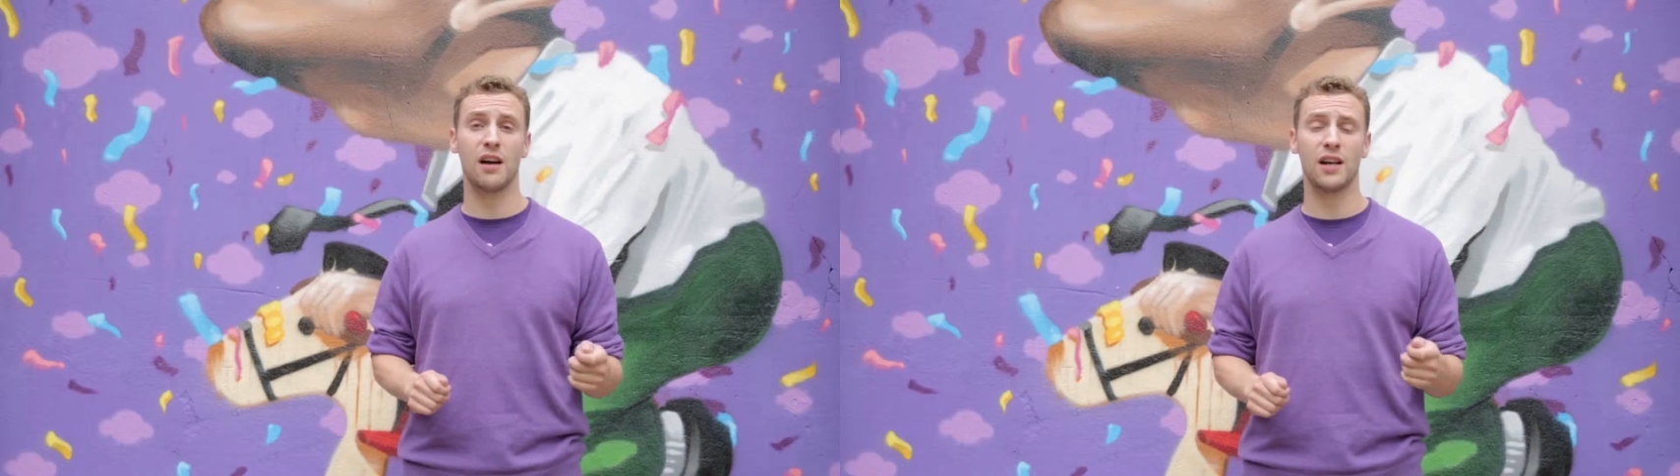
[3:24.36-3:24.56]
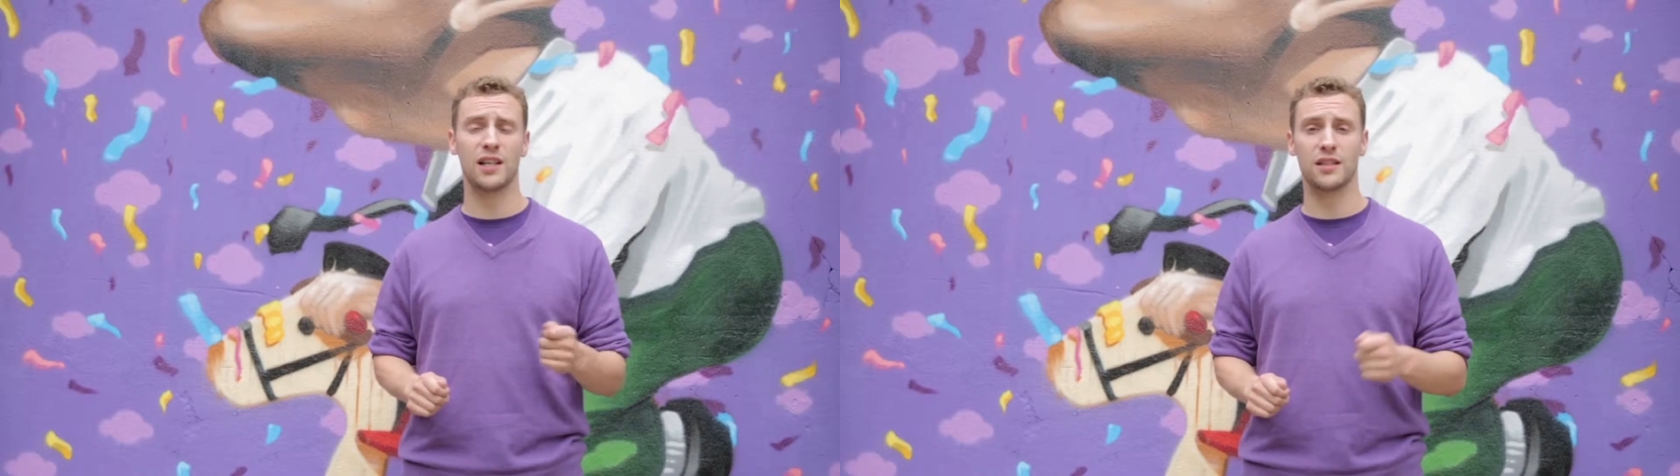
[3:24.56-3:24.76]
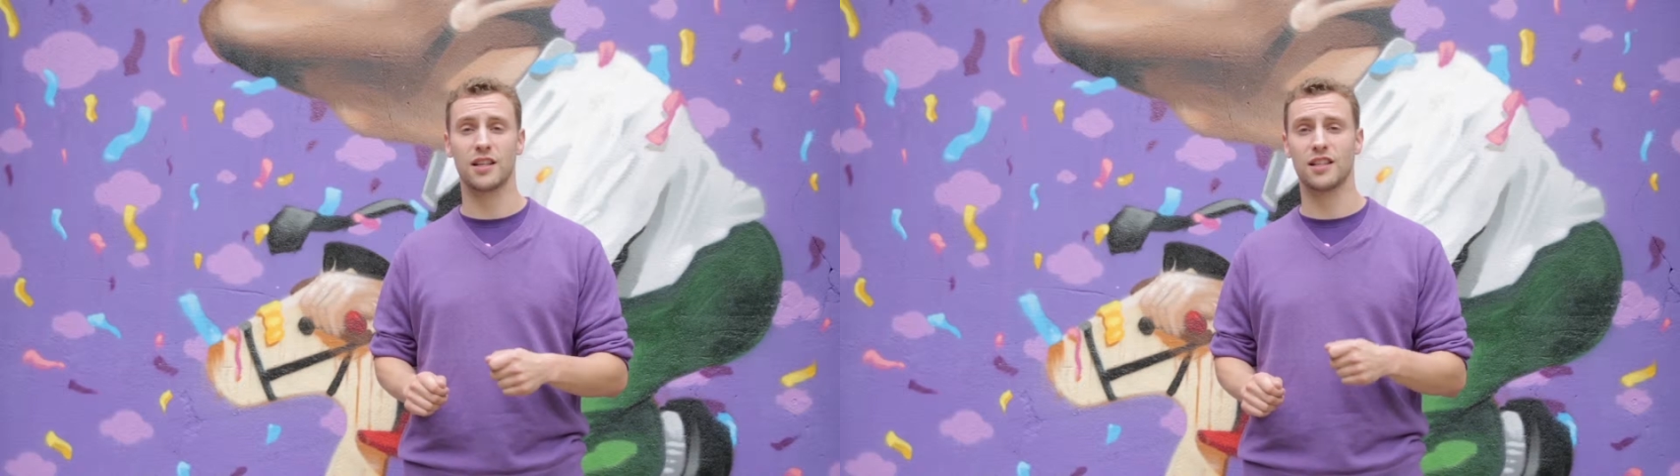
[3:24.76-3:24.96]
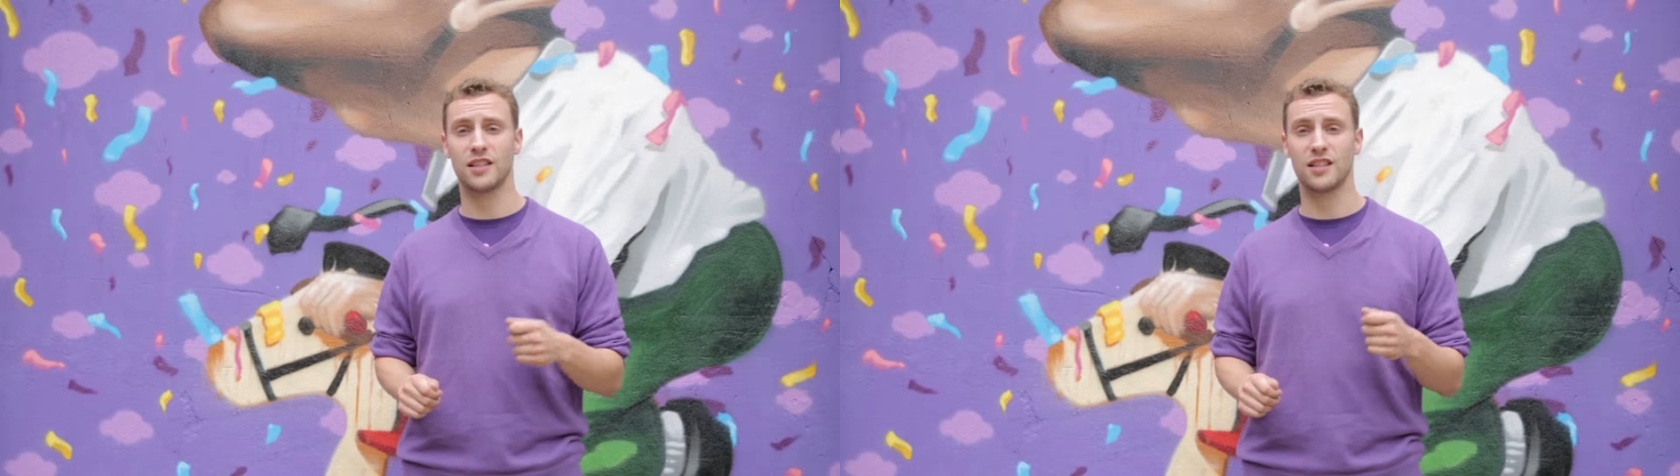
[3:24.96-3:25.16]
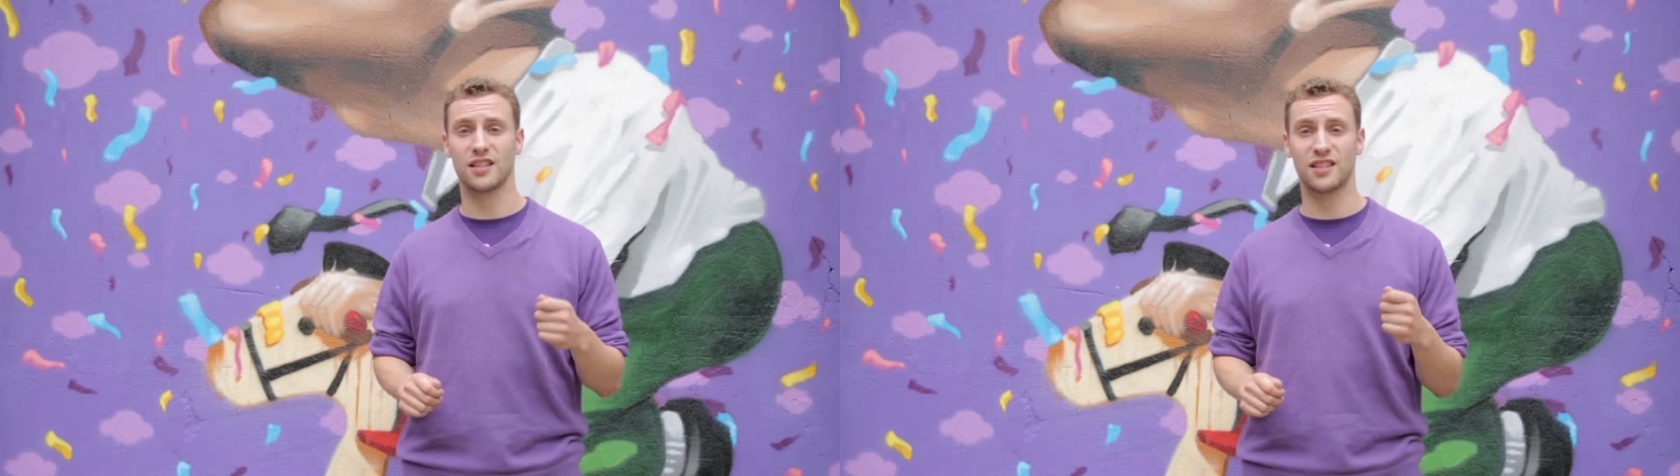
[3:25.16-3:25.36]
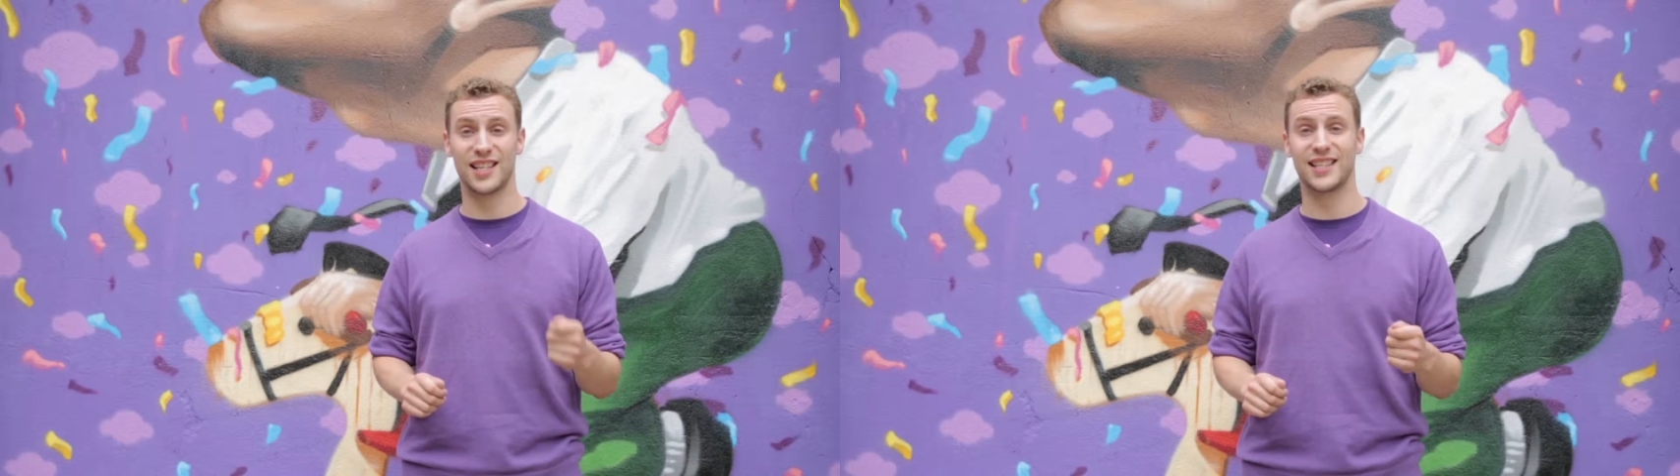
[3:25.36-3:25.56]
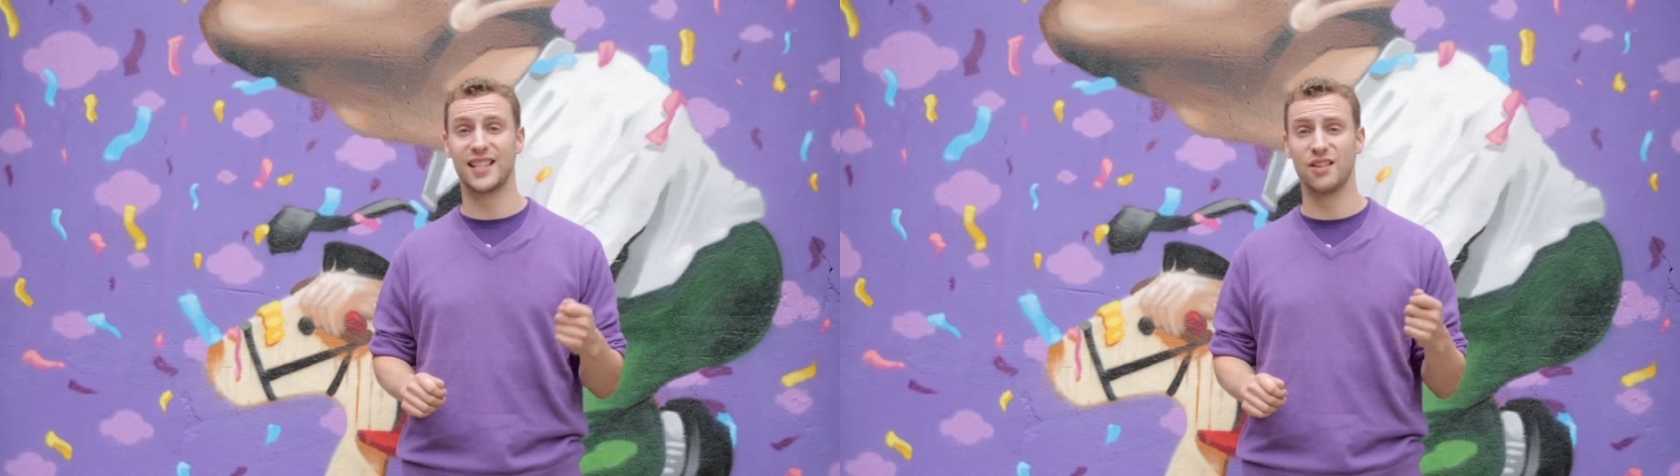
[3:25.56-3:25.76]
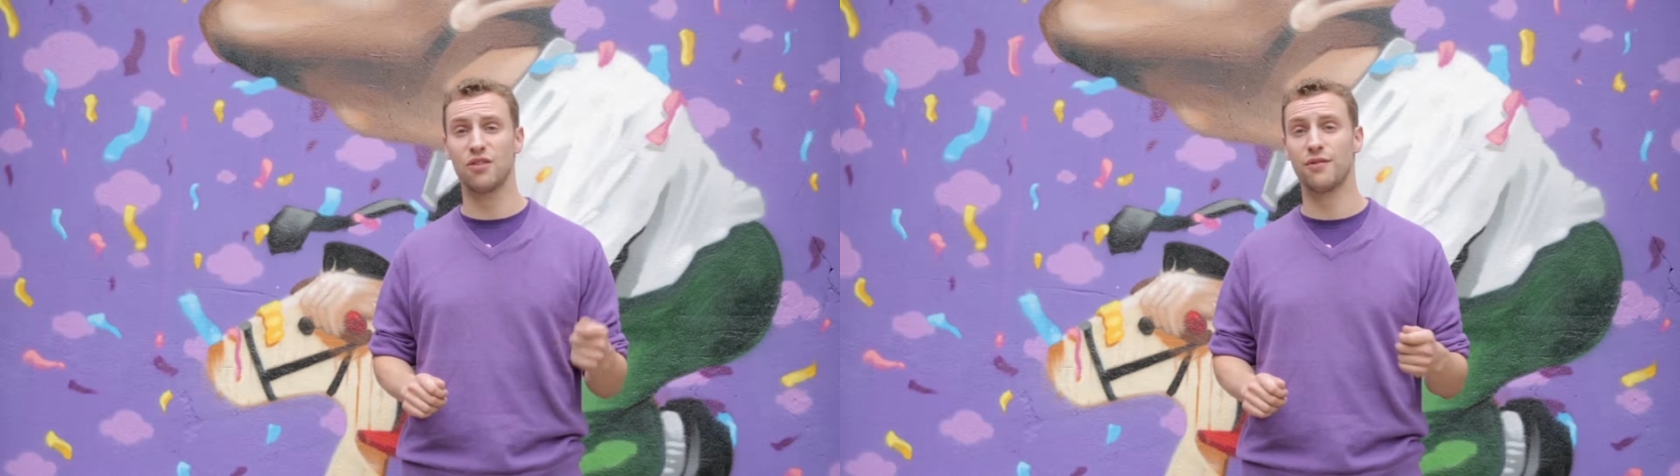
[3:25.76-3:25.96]
art is that it sees a
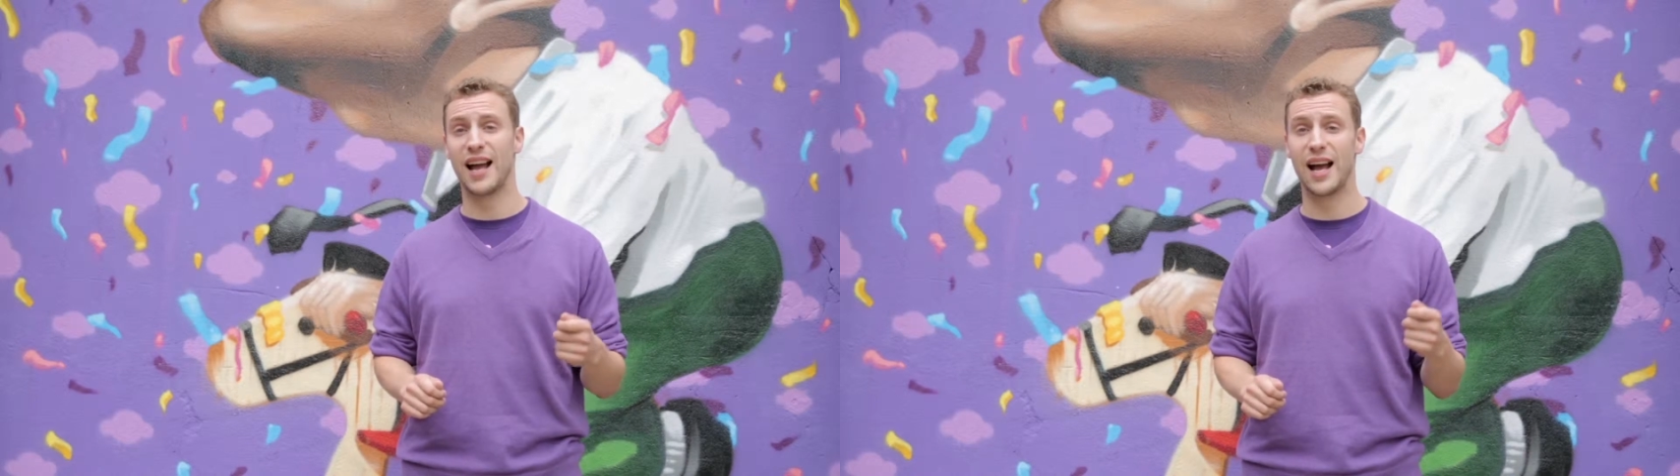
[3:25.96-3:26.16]
city not for